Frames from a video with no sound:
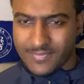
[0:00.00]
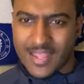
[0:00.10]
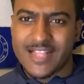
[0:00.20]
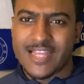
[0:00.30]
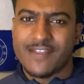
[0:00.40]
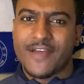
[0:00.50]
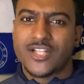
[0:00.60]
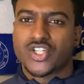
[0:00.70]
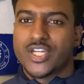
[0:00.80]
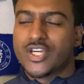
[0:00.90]
And then
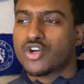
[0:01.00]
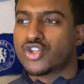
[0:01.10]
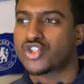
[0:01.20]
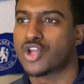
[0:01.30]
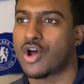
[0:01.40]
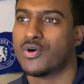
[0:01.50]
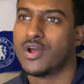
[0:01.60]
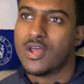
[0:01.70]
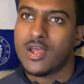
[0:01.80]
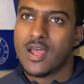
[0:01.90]
eventually Gusto
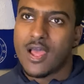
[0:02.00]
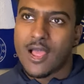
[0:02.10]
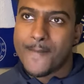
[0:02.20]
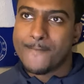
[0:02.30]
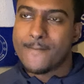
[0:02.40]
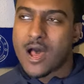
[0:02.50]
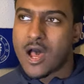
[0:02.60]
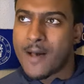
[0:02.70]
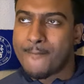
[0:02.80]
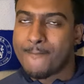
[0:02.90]

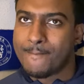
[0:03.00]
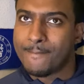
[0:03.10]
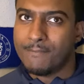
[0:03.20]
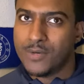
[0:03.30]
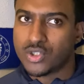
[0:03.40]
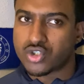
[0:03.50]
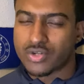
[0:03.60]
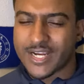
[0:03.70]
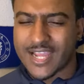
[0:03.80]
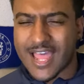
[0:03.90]
um,
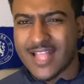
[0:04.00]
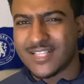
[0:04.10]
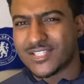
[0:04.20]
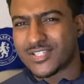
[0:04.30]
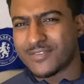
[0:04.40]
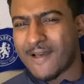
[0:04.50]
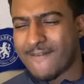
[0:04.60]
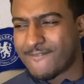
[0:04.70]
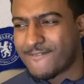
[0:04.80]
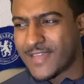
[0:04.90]
Mudryk and I
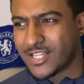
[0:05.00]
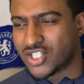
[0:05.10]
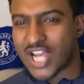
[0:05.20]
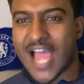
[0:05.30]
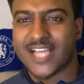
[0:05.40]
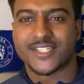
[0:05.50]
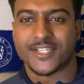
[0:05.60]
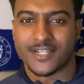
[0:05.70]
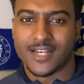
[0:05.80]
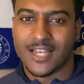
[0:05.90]
think
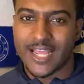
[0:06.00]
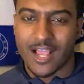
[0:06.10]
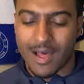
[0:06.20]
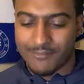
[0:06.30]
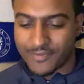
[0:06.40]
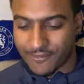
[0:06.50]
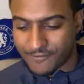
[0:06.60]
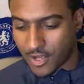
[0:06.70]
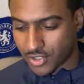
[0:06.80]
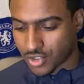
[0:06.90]
Jackson link up for the
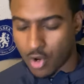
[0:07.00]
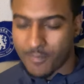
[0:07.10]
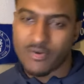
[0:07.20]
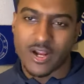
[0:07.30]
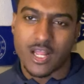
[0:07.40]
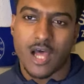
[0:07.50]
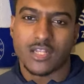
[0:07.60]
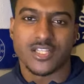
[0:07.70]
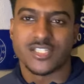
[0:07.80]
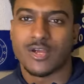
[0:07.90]
first goal. But
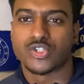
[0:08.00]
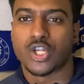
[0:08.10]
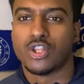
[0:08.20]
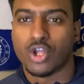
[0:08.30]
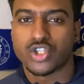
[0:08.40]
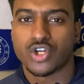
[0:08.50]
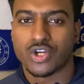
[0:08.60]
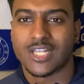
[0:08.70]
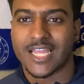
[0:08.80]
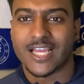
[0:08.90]
regardless, there was a lot of
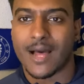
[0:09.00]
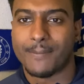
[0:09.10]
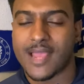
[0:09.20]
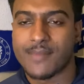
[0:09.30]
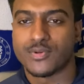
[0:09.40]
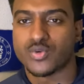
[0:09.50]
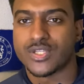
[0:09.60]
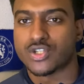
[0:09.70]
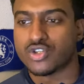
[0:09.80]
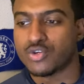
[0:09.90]
good link-up play between
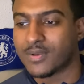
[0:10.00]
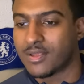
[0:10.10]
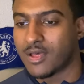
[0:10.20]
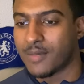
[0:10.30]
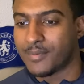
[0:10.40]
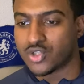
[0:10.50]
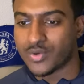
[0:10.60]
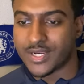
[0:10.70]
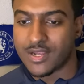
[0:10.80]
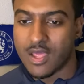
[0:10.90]
the two uh,
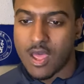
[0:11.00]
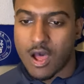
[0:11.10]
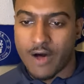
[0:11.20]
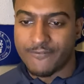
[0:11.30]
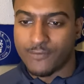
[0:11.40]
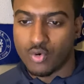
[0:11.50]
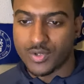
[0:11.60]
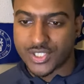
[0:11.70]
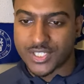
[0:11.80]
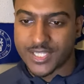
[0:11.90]
between our
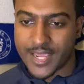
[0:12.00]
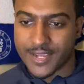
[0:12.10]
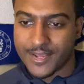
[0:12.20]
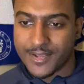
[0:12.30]
forwards today.